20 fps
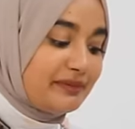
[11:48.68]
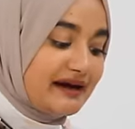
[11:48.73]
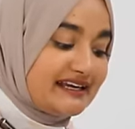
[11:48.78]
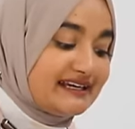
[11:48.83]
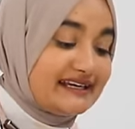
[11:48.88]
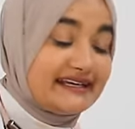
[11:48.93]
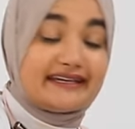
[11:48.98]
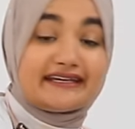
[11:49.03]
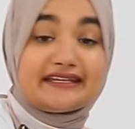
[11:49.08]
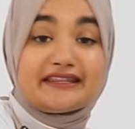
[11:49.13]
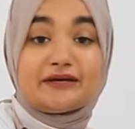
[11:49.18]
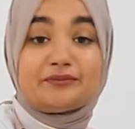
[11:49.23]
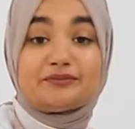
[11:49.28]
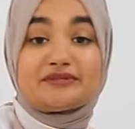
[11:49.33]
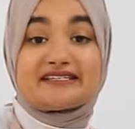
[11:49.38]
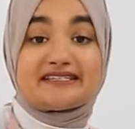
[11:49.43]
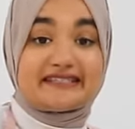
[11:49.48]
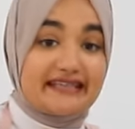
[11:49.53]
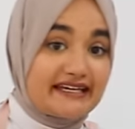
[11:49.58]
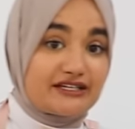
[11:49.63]
By letting them
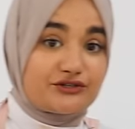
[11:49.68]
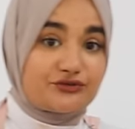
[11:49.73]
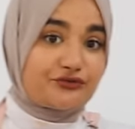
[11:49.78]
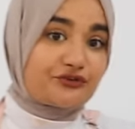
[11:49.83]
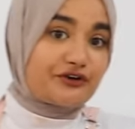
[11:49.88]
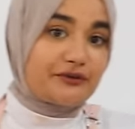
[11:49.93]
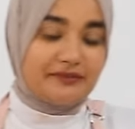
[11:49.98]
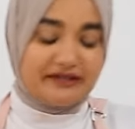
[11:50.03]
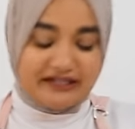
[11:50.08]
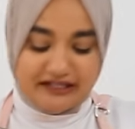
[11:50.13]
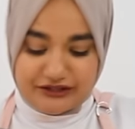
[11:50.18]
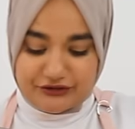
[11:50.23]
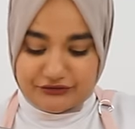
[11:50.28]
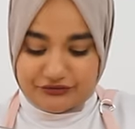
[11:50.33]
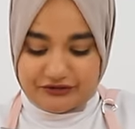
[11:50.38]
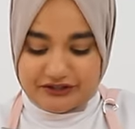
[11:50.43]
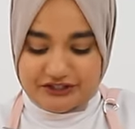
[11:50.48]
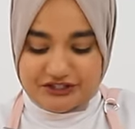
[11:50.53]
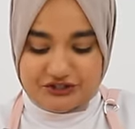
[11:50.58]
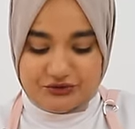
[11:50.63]
set for a bit in the
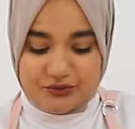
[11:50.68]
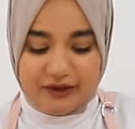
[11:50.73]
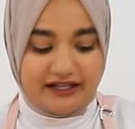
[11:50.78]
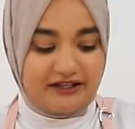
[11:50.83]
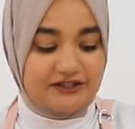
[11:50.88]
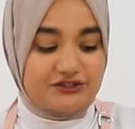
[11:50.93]
fridge as well,